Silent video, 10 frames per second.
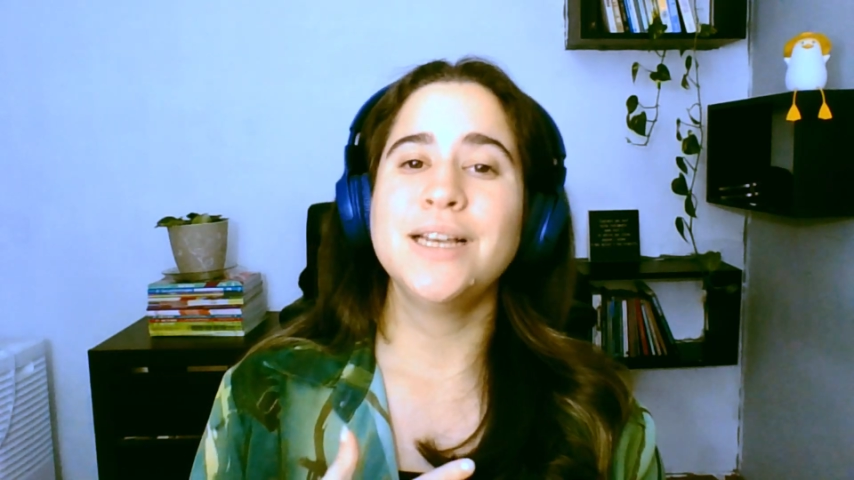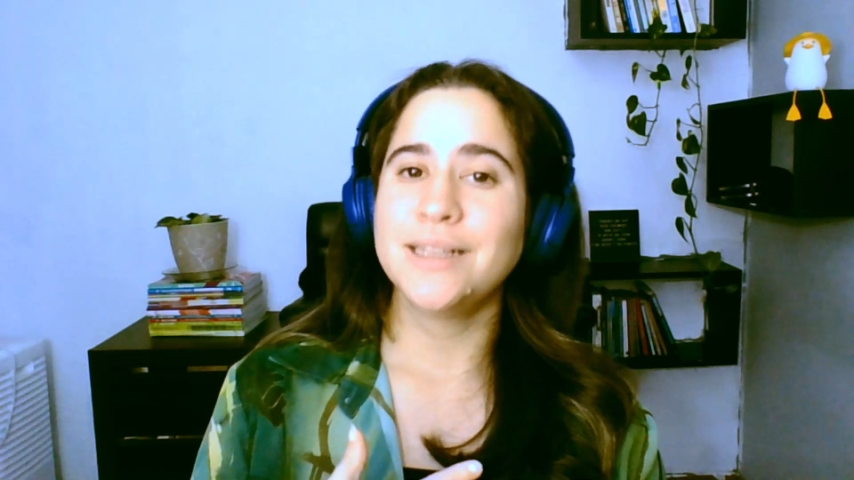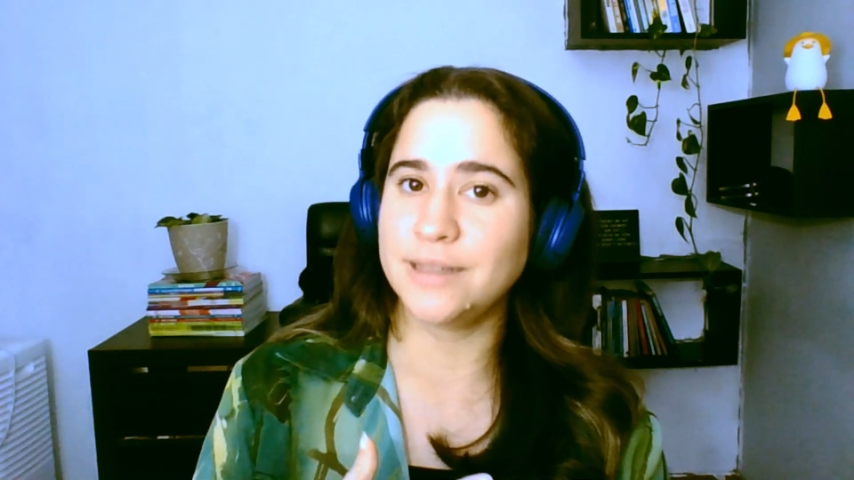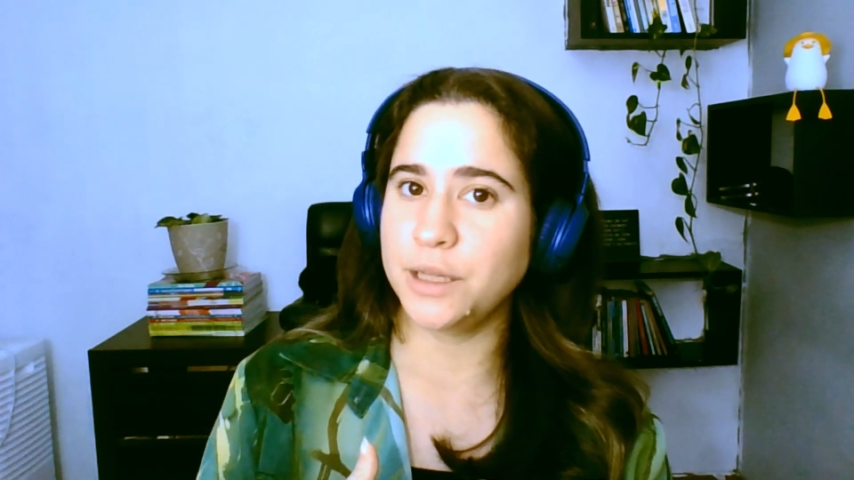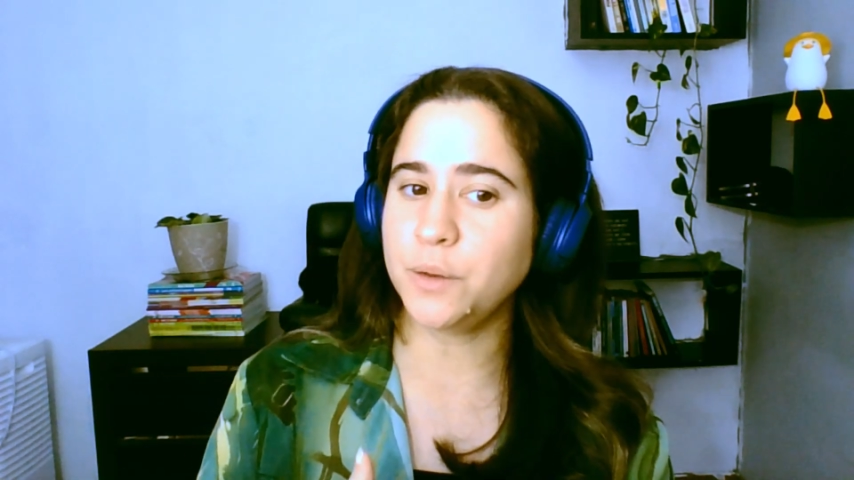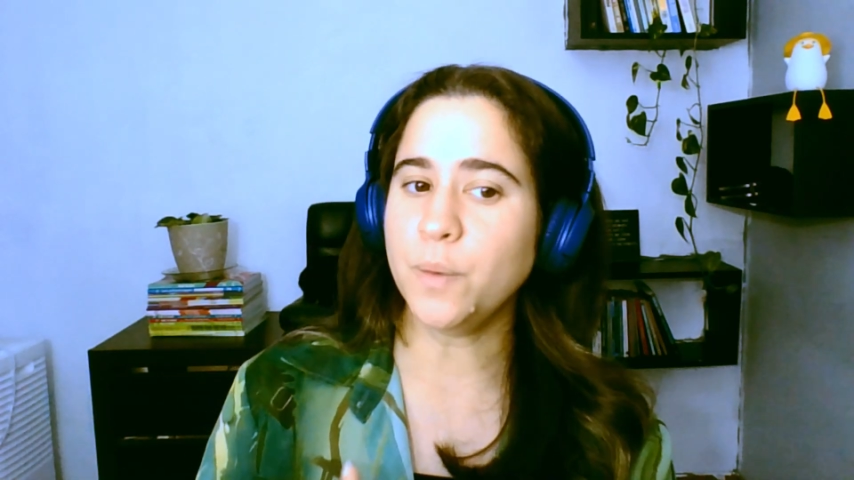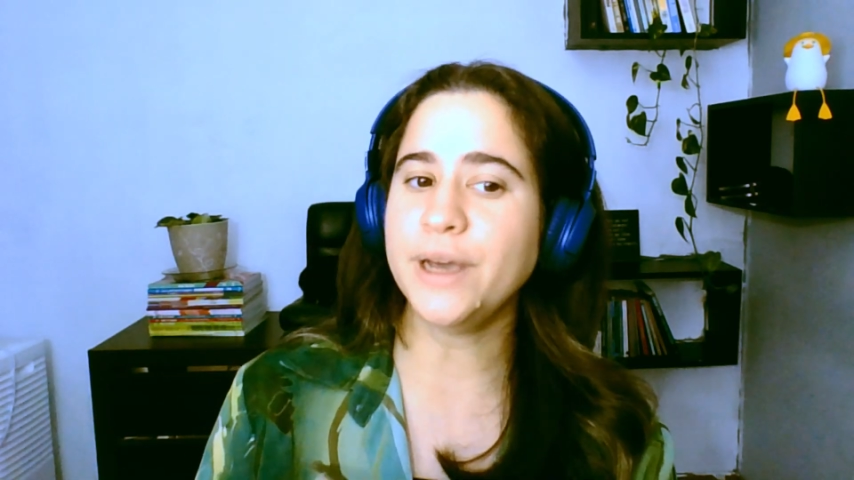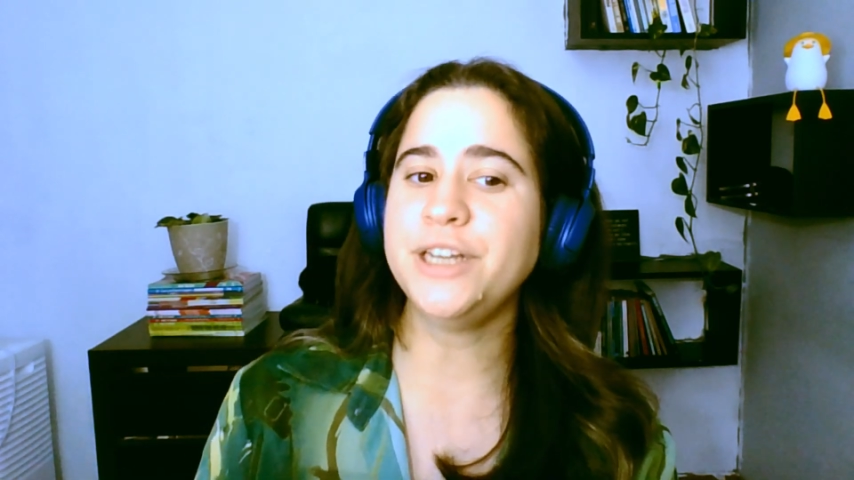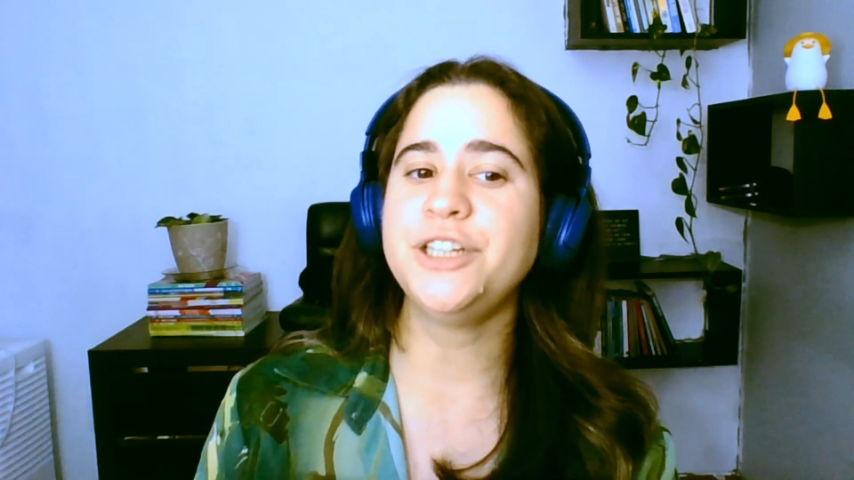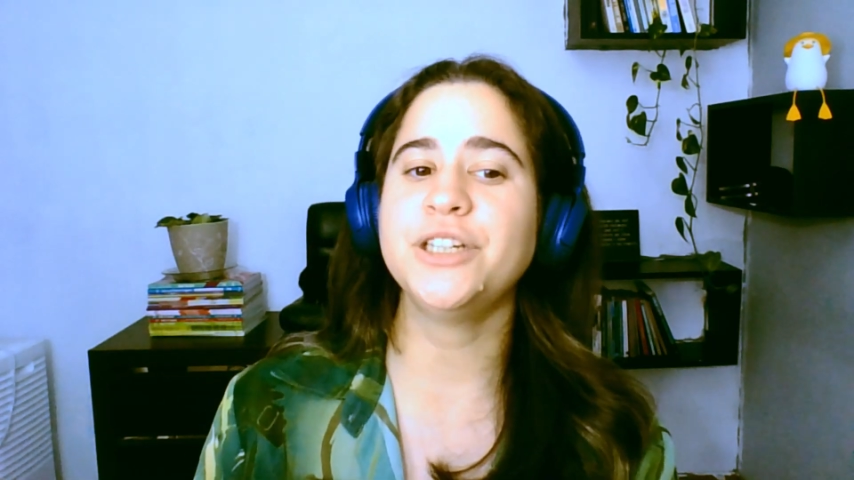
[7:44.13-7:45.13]

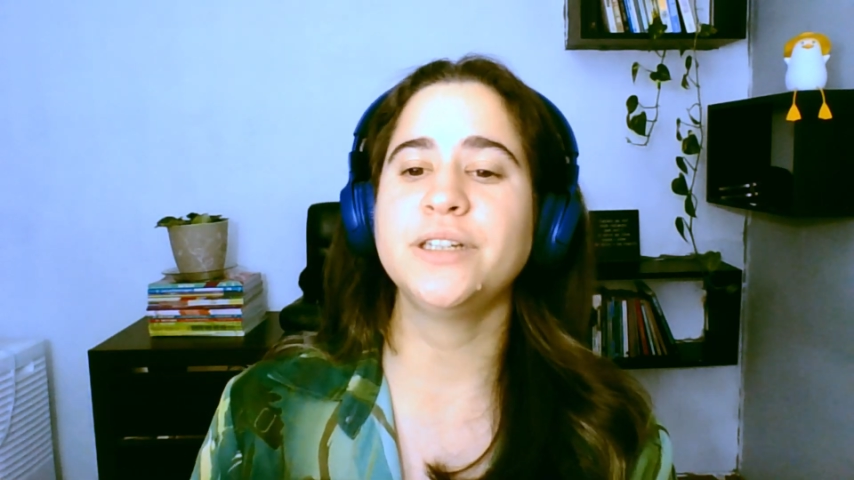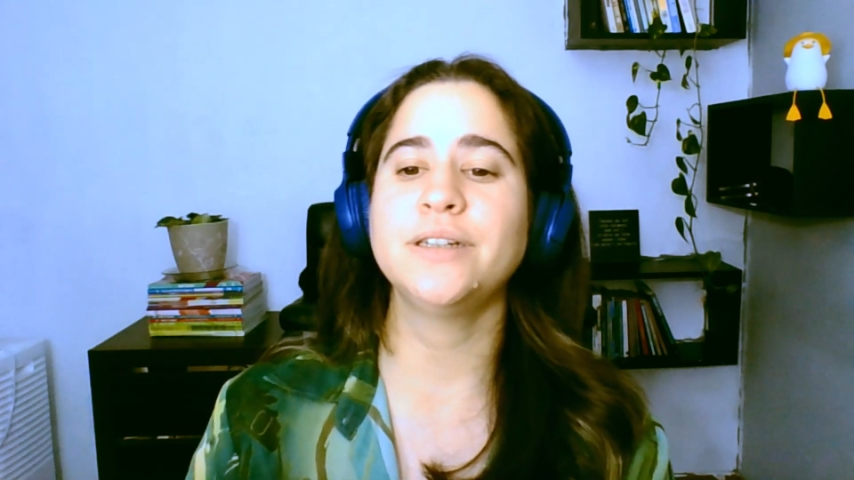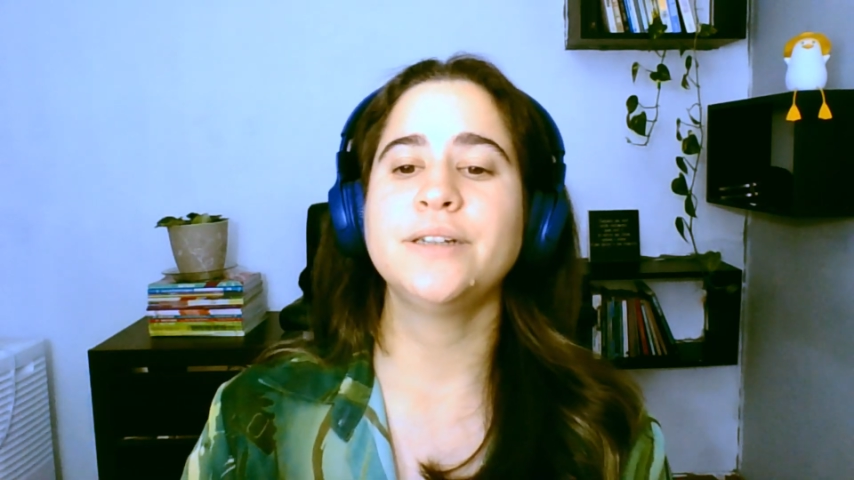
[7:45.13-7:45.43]
situation.